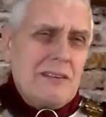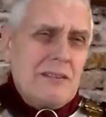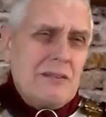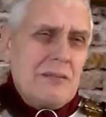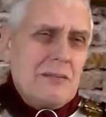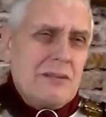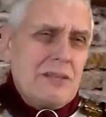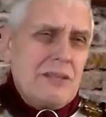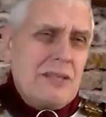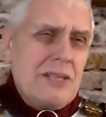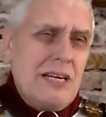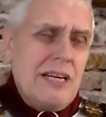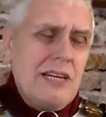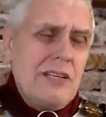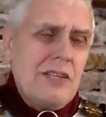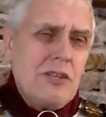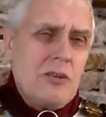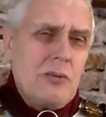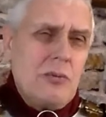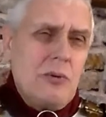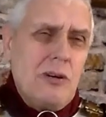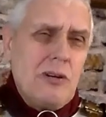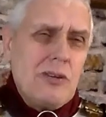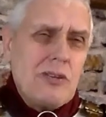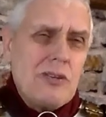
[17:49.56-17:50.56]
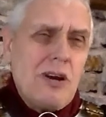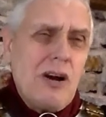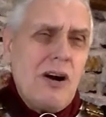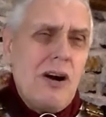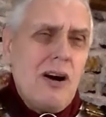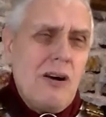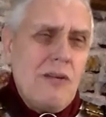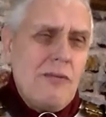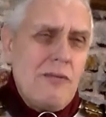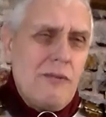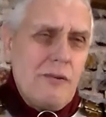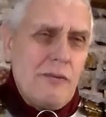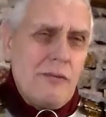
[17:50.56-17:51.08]
The danger was
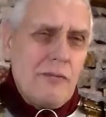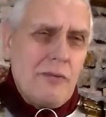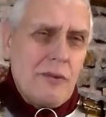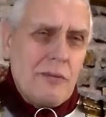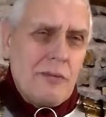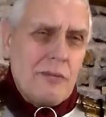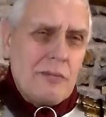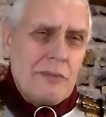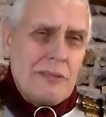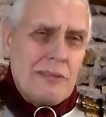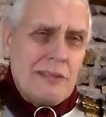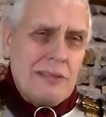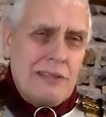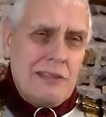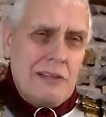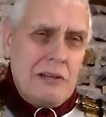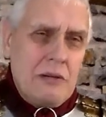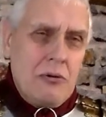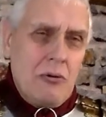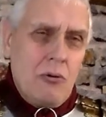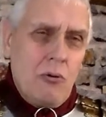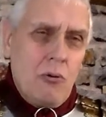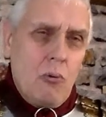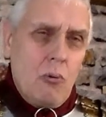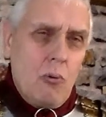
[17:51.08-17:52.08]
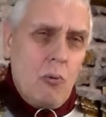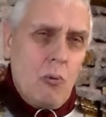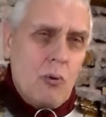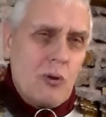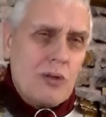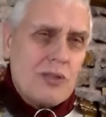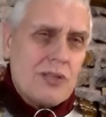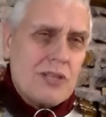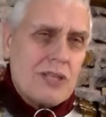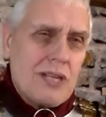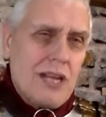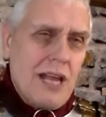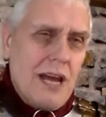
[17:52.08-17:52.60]
half of them were
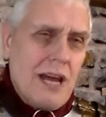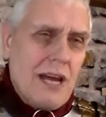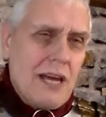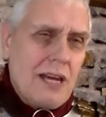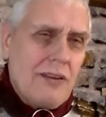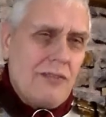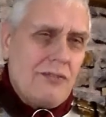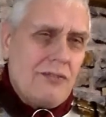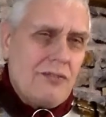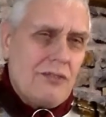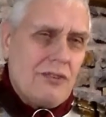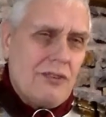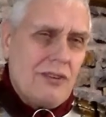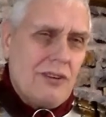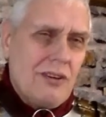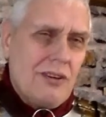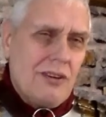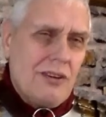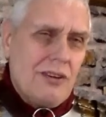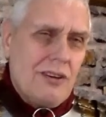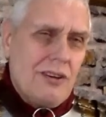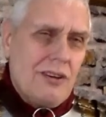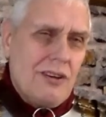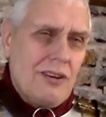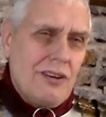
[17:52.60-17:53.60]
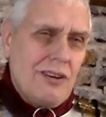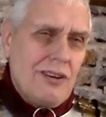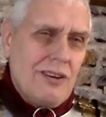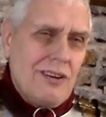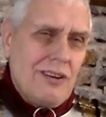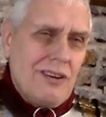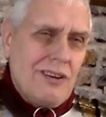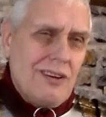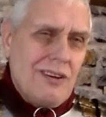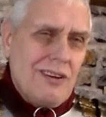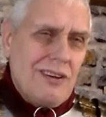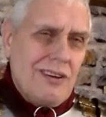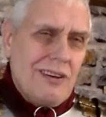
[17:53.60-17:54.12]
slaves,
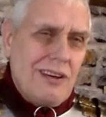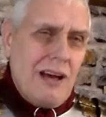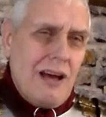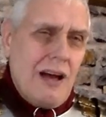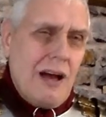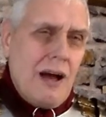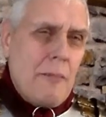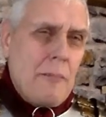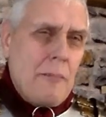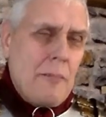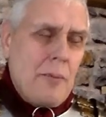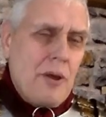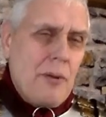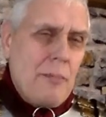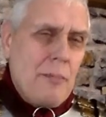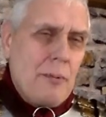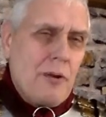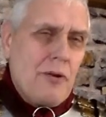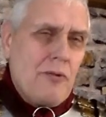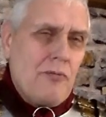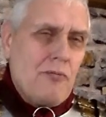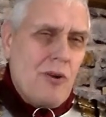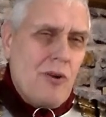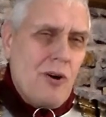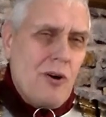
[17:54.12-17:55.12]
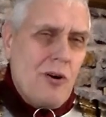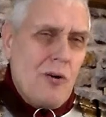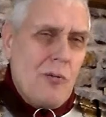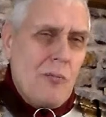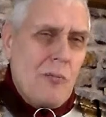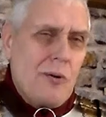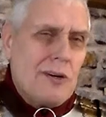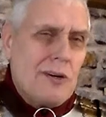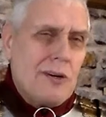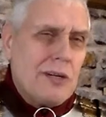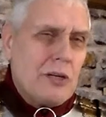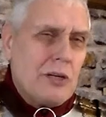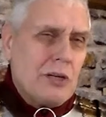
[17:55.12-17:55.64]
and people in Rome
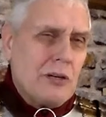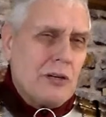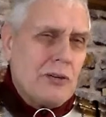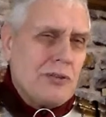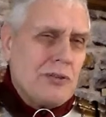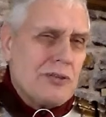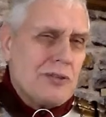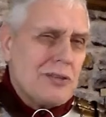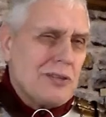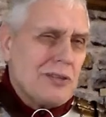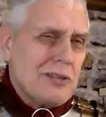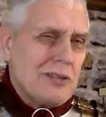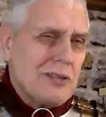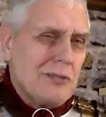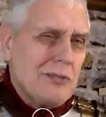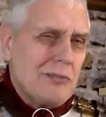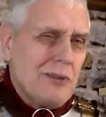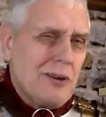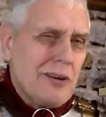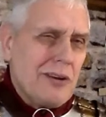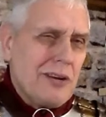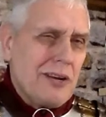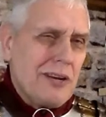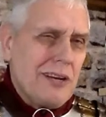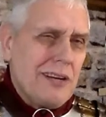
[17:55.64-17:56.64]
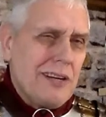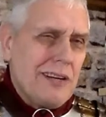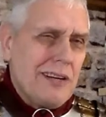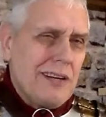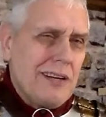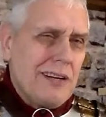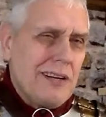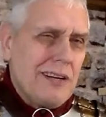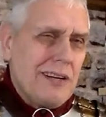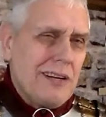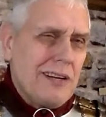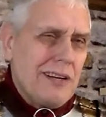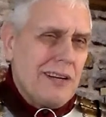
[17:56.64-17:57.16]
were constantly worried.
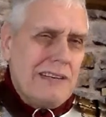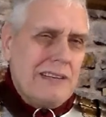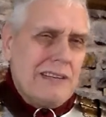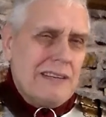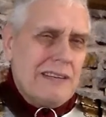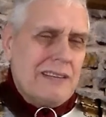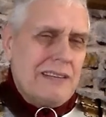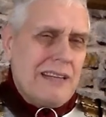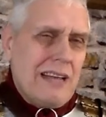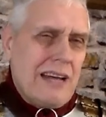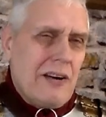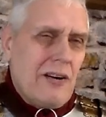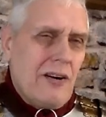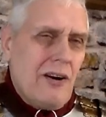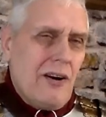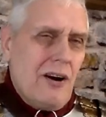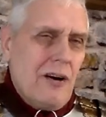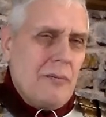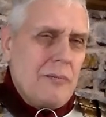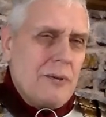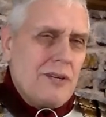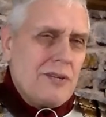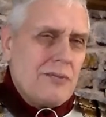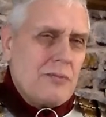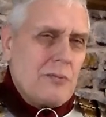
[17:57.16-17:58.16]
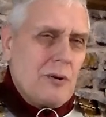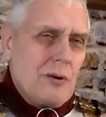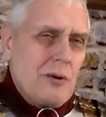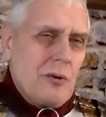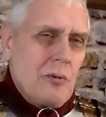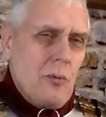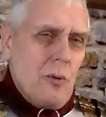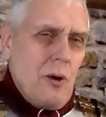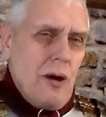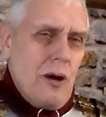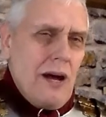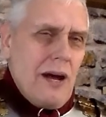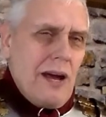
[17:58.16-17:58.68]
Their armies were
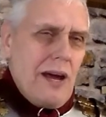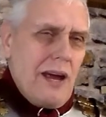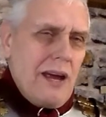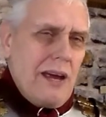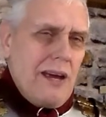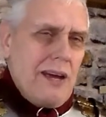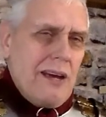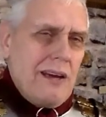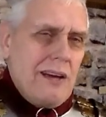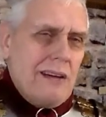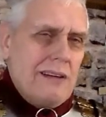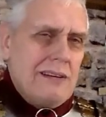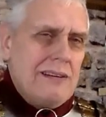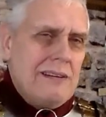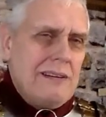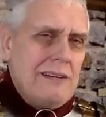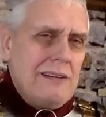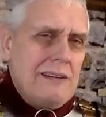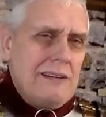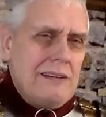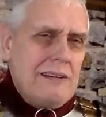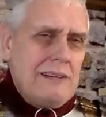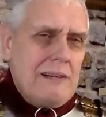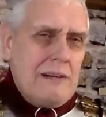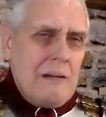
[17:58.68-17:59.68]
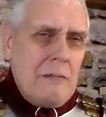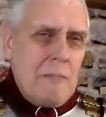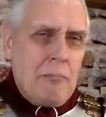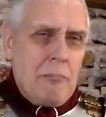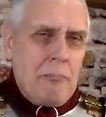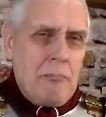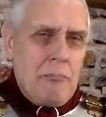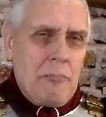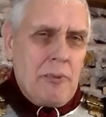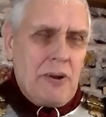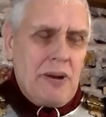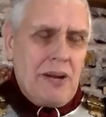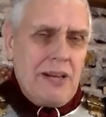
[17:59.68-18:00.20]
away, but
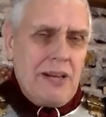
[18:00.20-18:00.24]
in their